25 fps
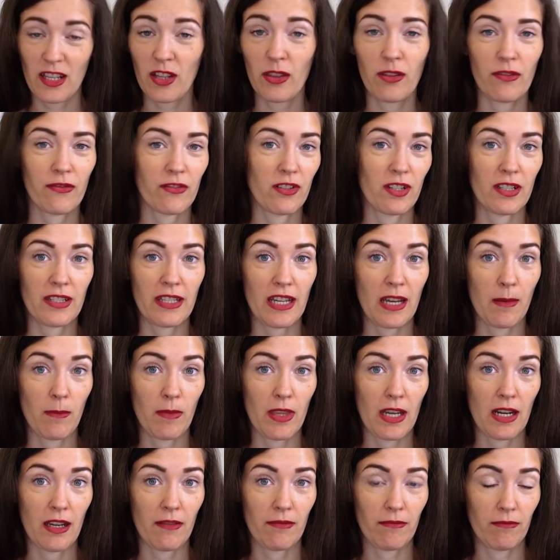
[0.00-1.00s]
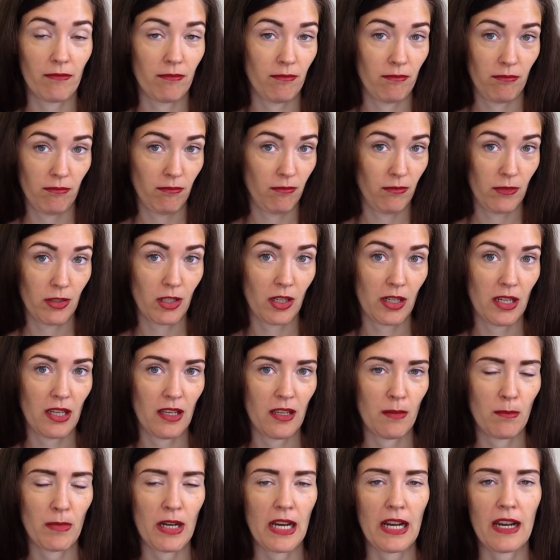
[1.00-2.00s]
not the first time that I've done it
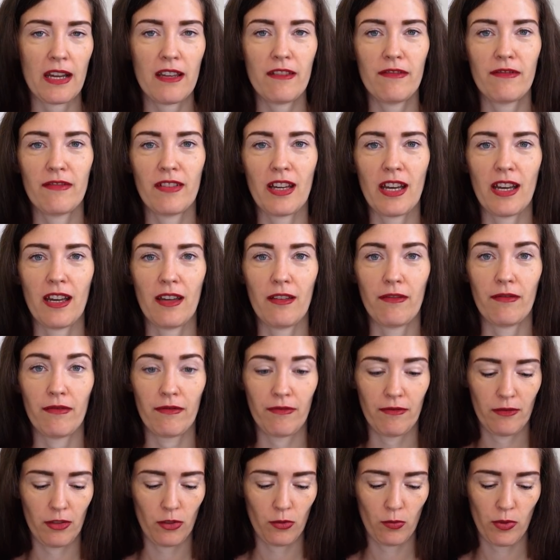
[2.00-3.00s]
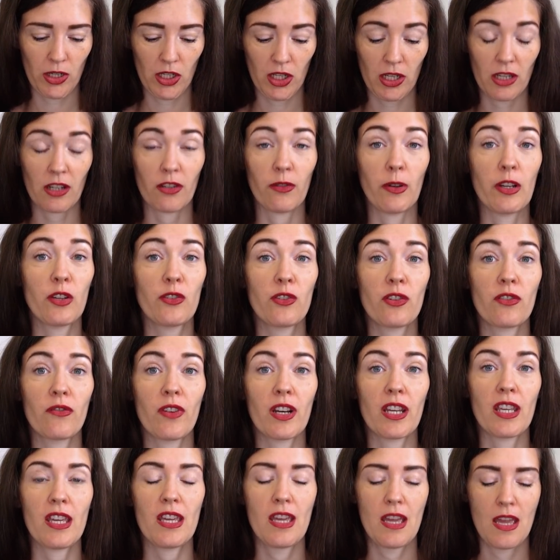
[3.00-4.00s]
in my life. I've switched careers
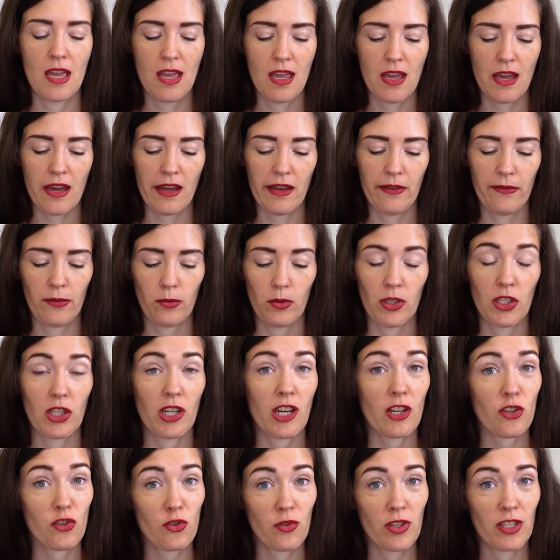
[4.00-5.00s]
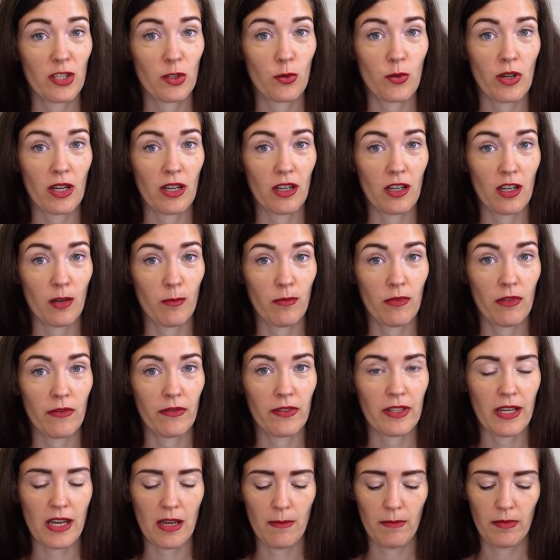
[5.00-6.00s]
already. I've switched countries quite a couple
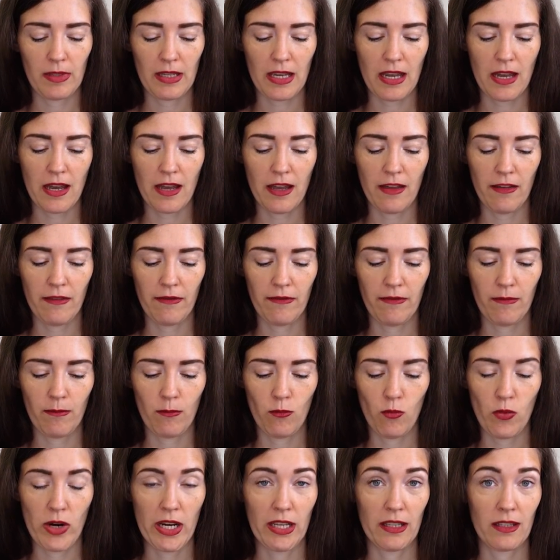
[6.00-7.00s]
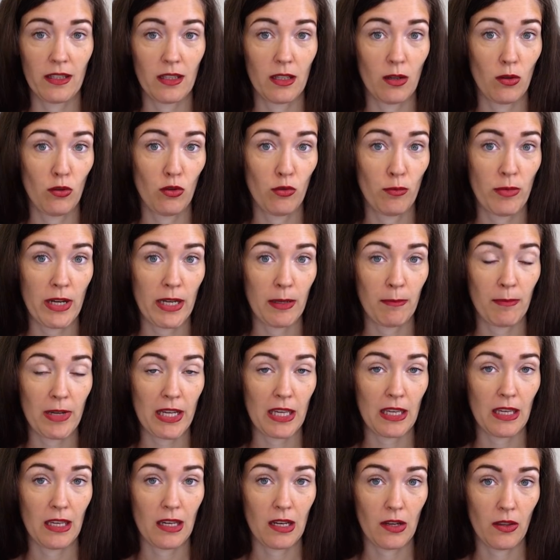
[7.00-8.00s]
of times. I went solo
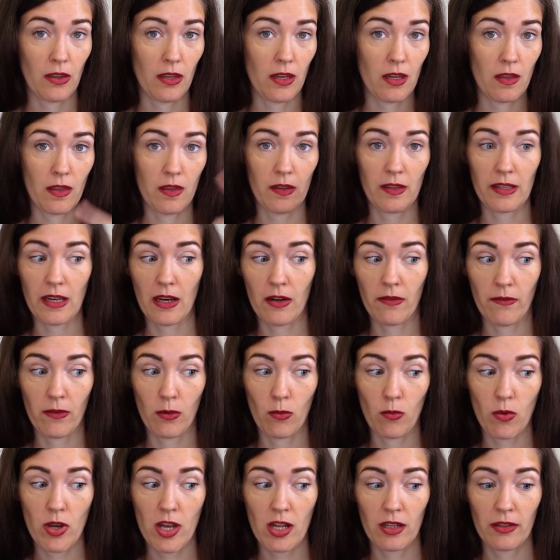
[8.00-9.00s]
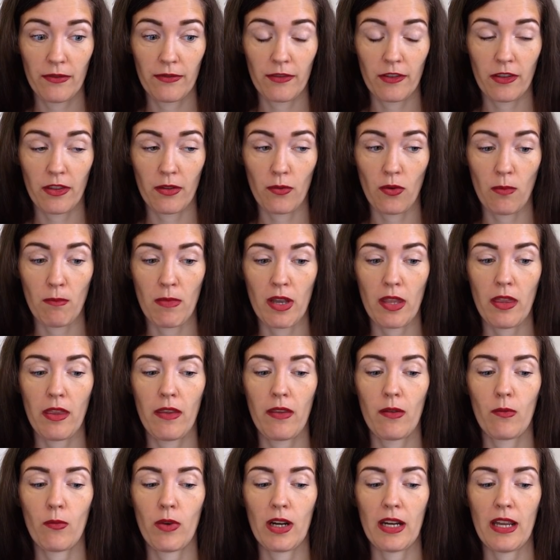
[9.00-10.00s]
backpacking on the other side of the world for 3
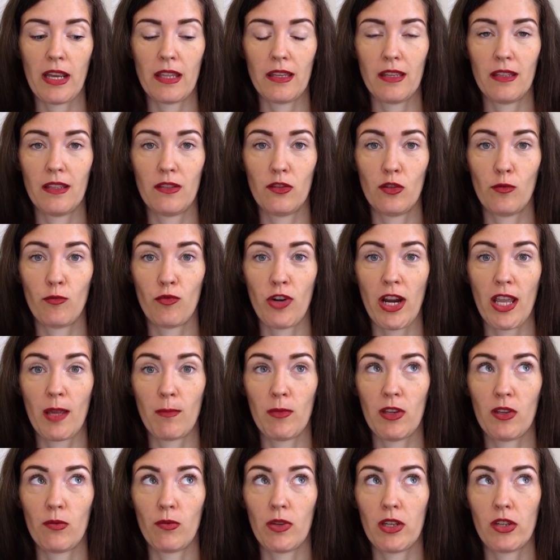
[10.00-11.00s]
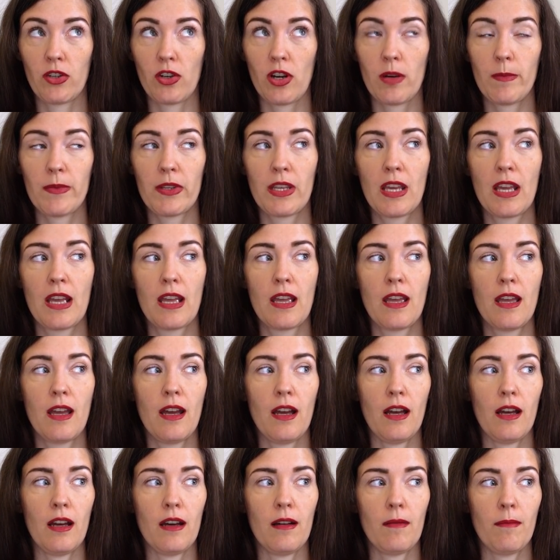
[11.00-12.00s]
months when I needed a break between jobs.
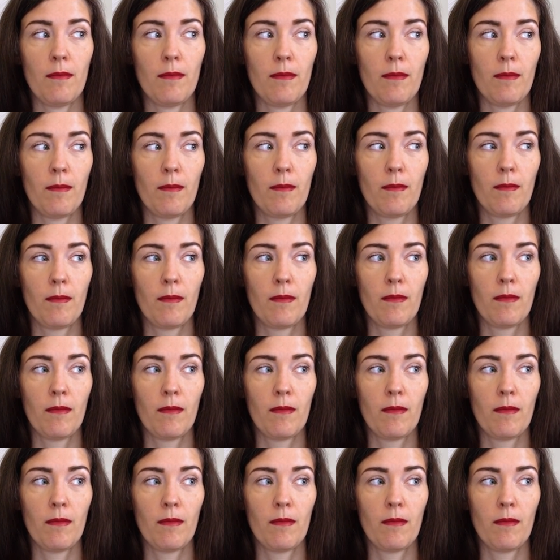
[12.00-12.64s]
I'm